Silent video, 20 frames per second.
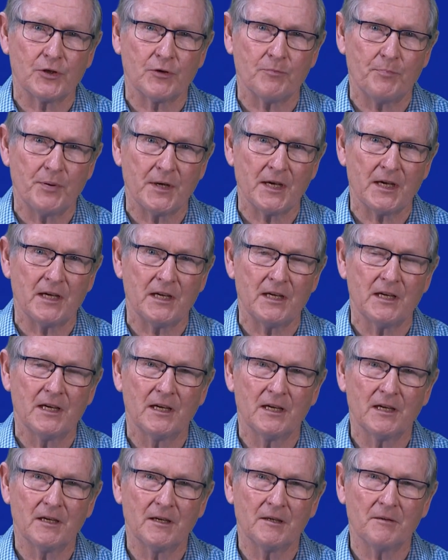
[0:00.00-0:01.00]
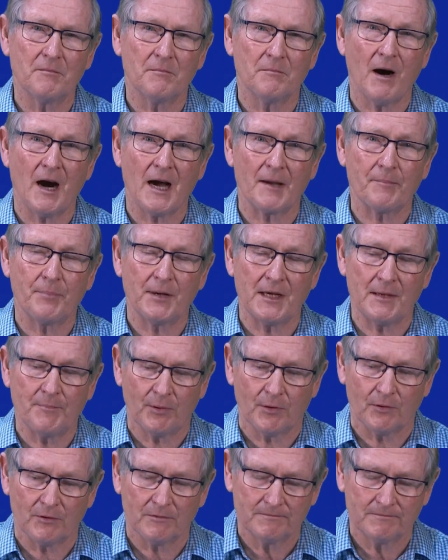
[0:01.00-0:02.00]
be my people.